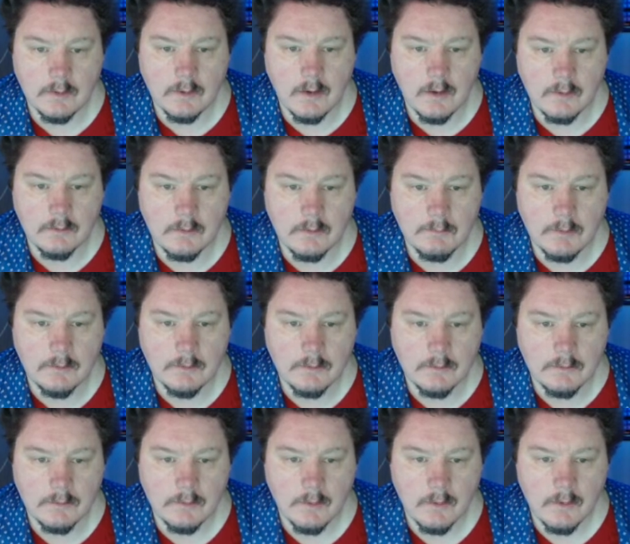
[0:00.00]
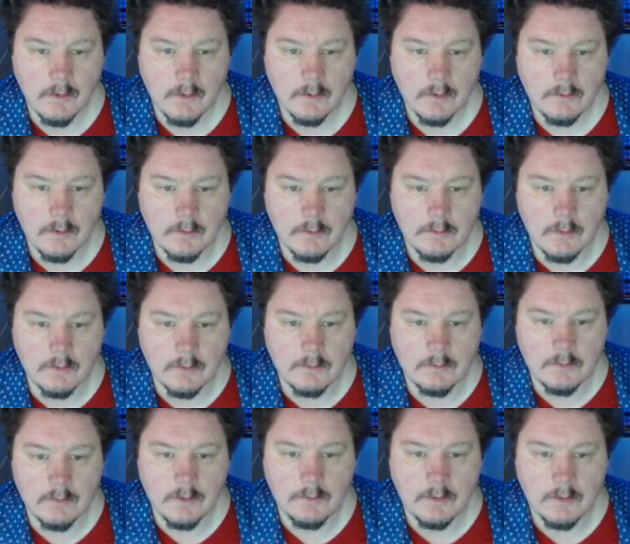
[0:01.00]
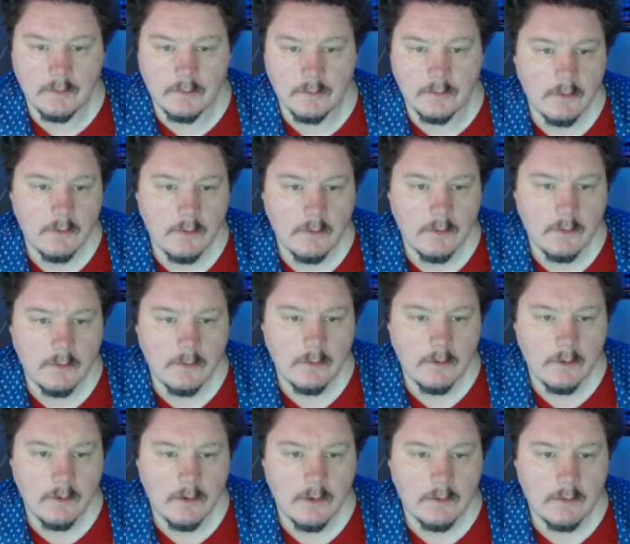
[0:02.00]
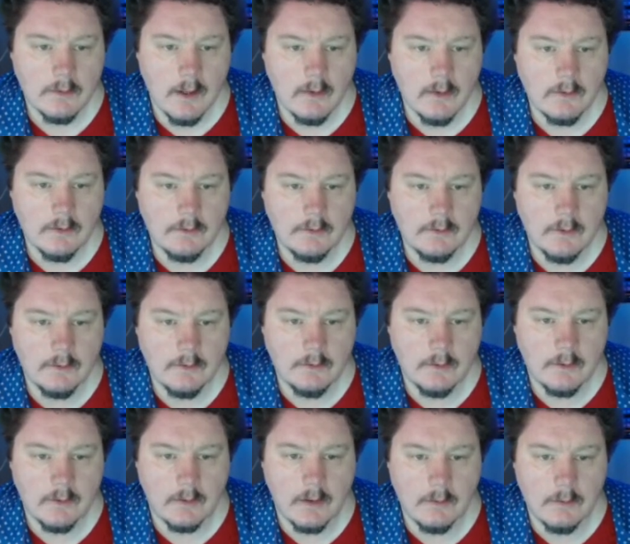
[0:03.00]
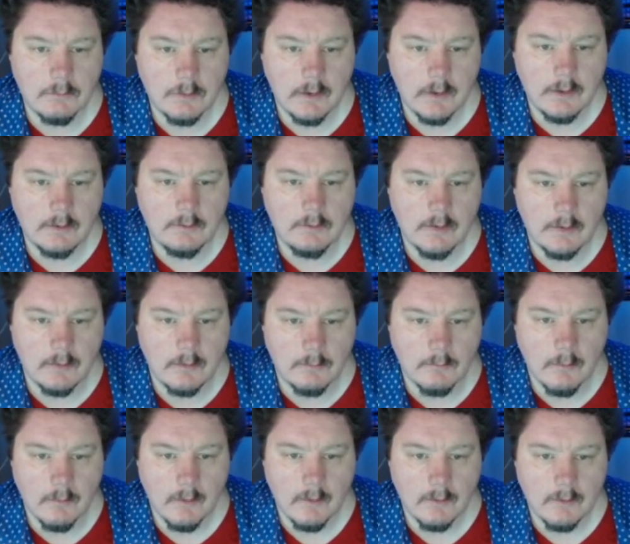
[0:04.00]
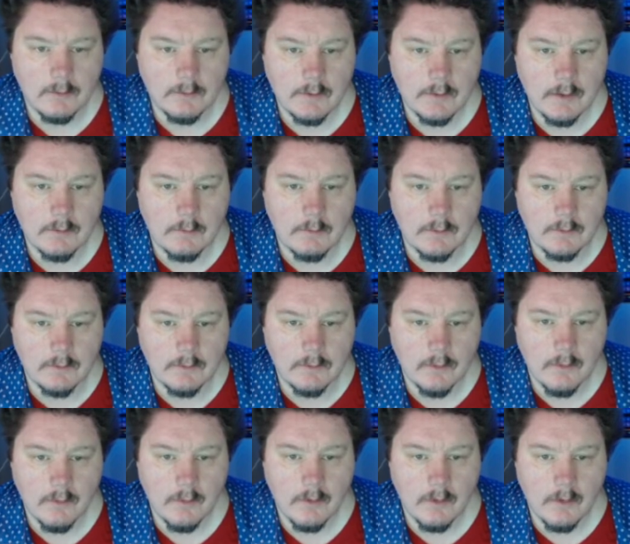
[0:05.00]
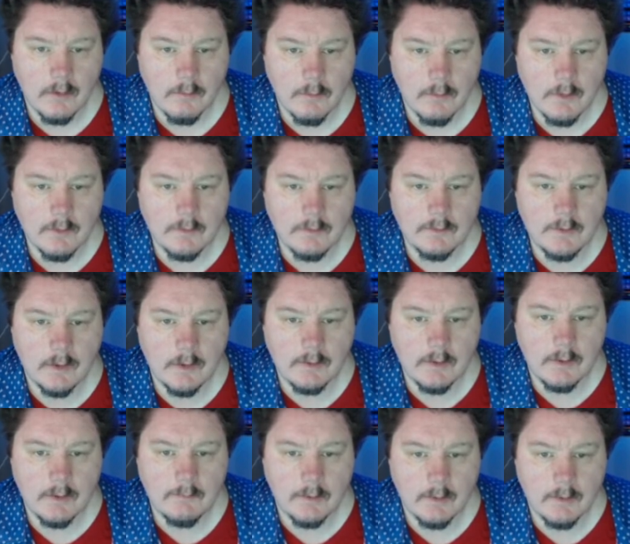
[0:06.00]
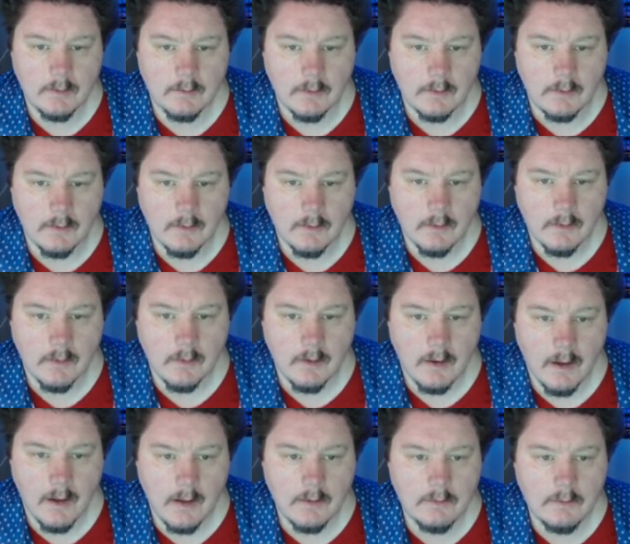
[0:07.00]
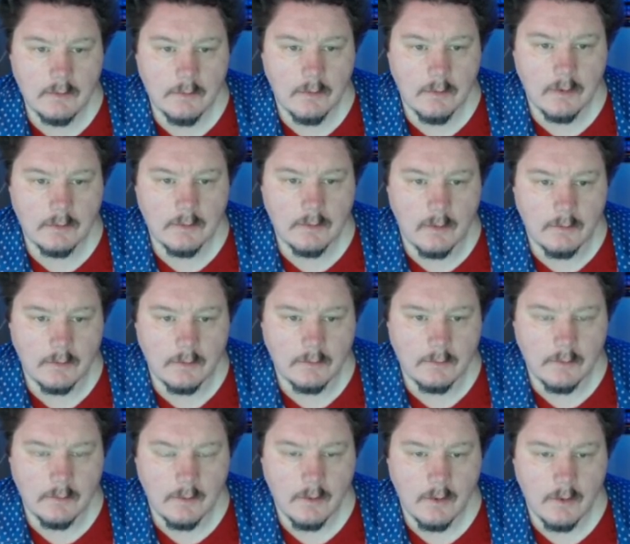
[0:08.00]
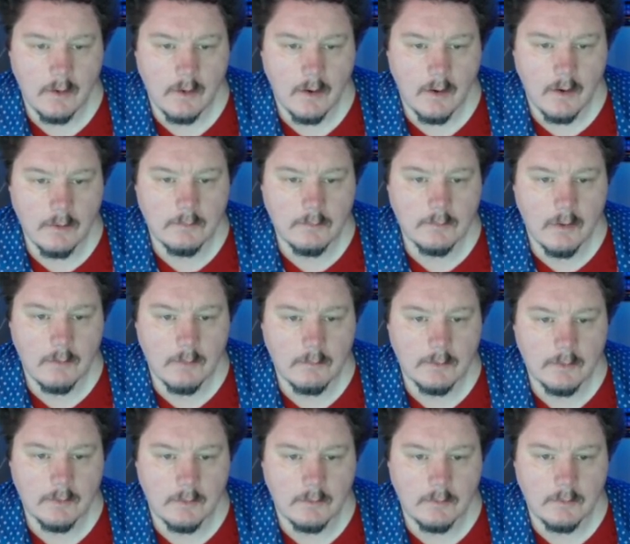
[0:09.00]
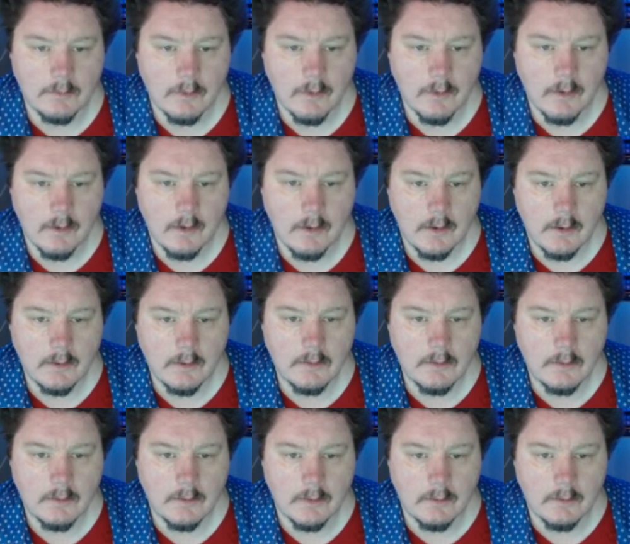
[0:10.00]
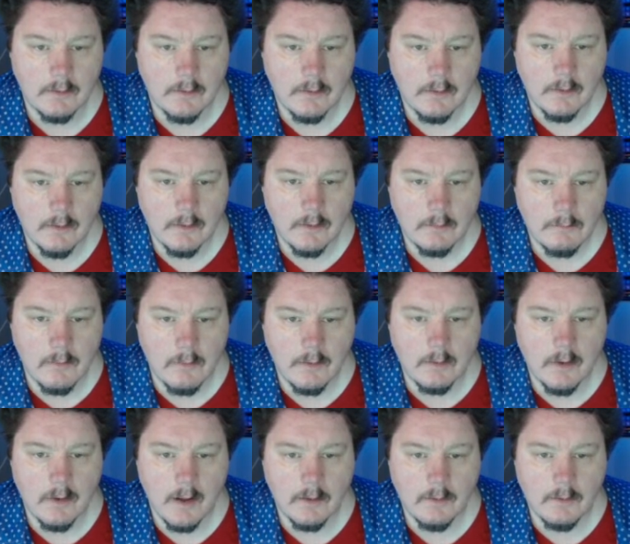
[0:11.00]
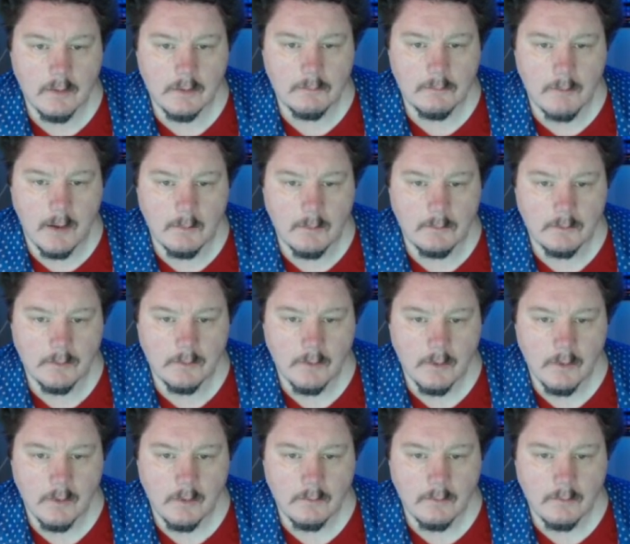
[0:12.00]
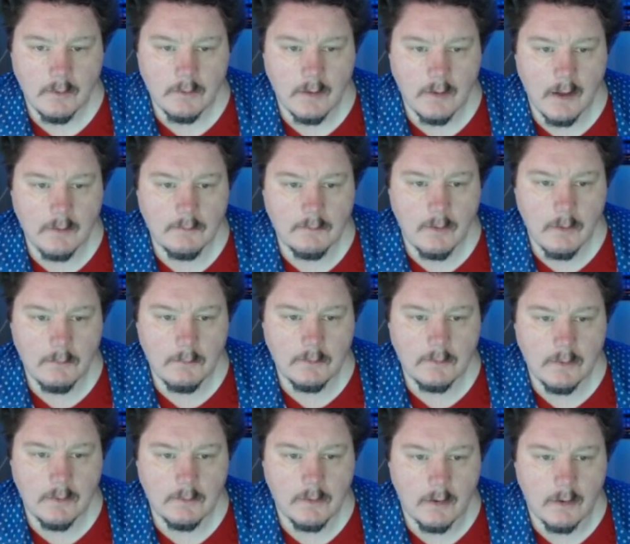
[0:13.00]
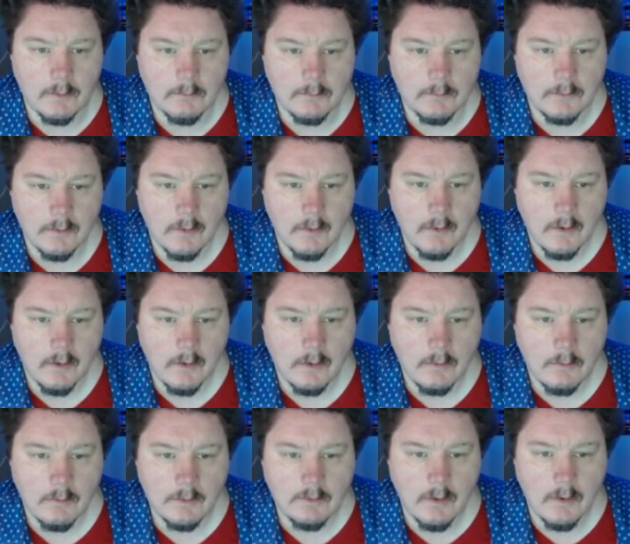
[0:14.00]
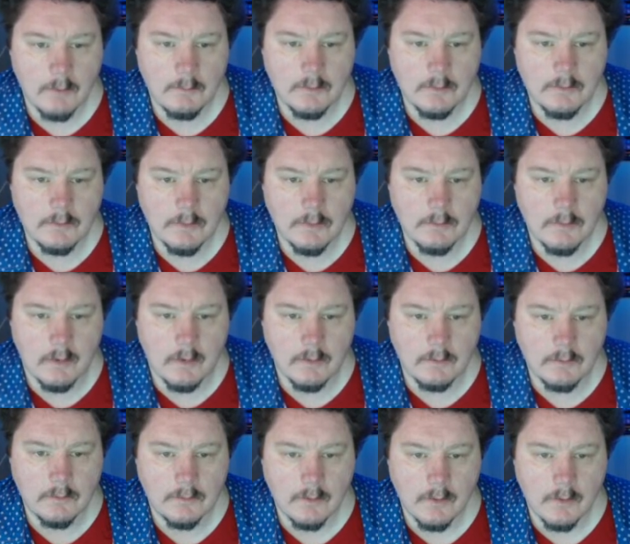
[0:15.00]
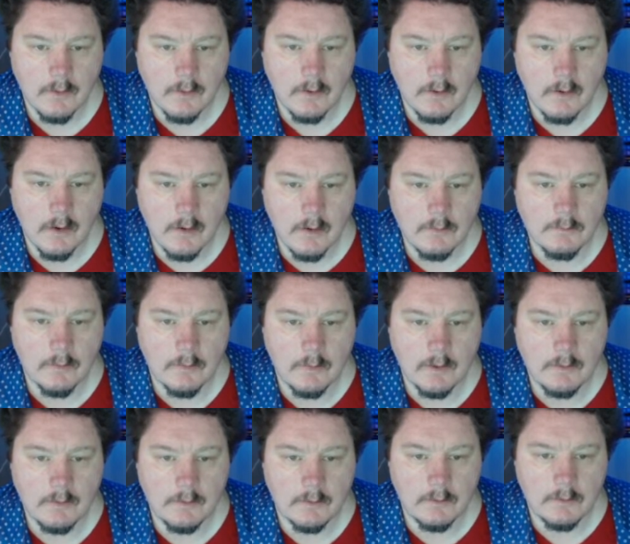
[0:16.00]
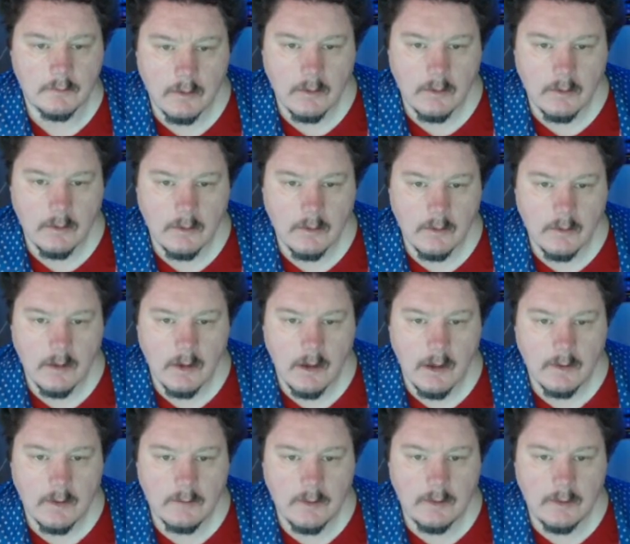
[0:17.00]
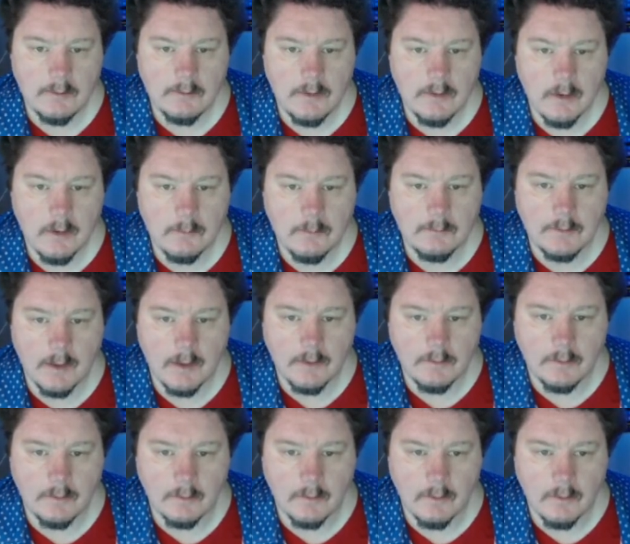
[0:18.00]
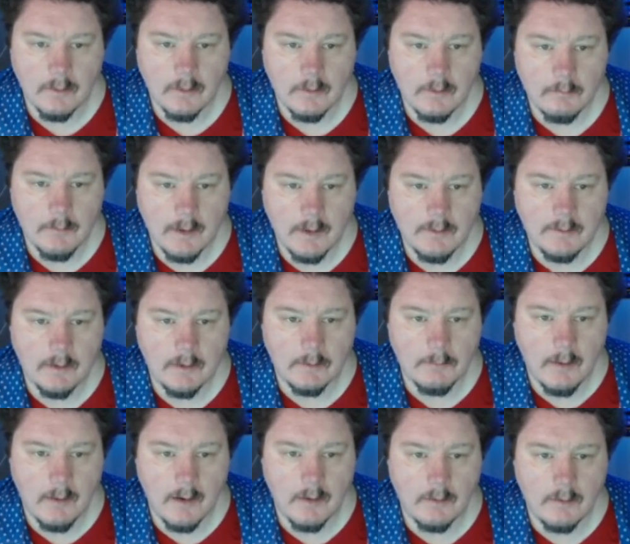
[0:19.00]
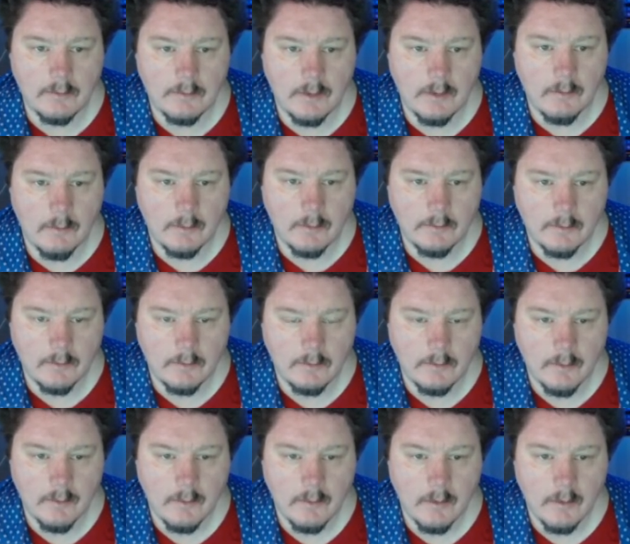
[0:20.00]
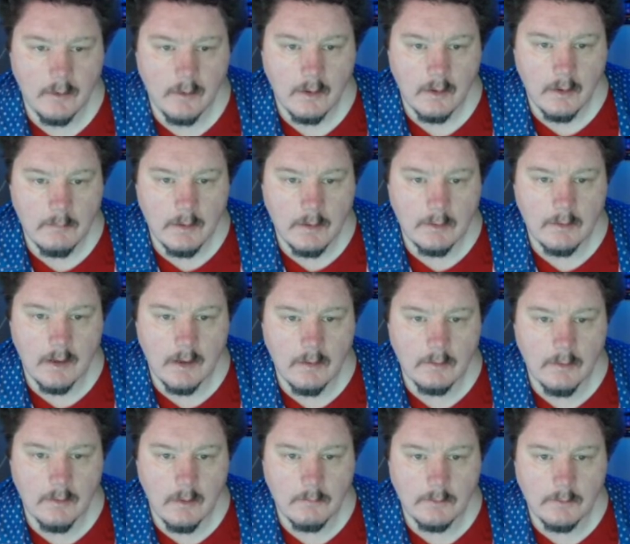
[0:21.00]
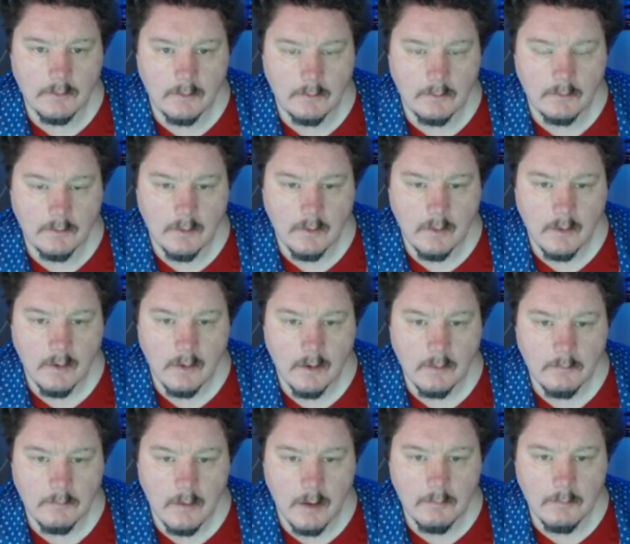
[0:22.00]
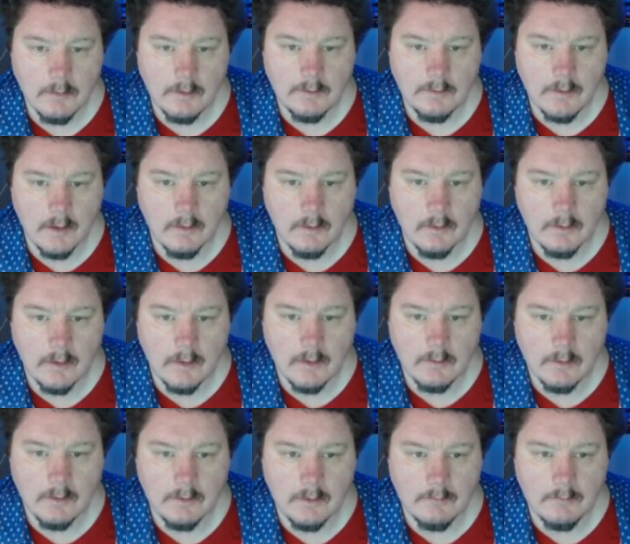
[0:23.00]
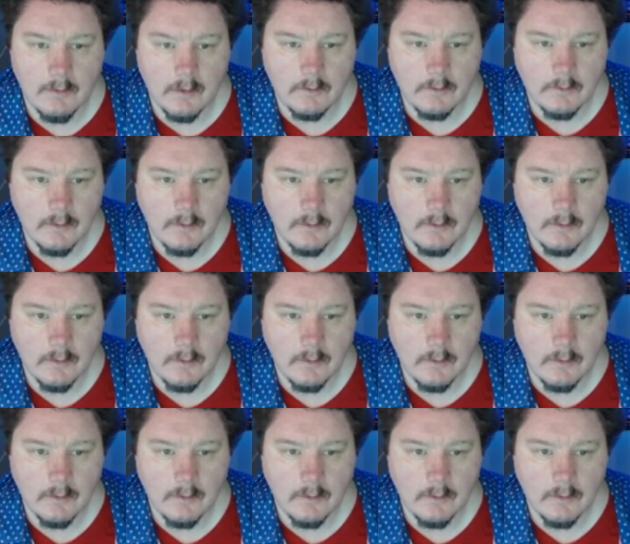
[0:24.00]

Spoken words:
contributions to certain diseases. Analysis of the complete genome sequence will significantly add to our knowledge of chromosomes, including more accurate maps for live chromosome arms, which opens new lines of research. And this helps answer basic biology questions about how chromosomes properly segregate and divide.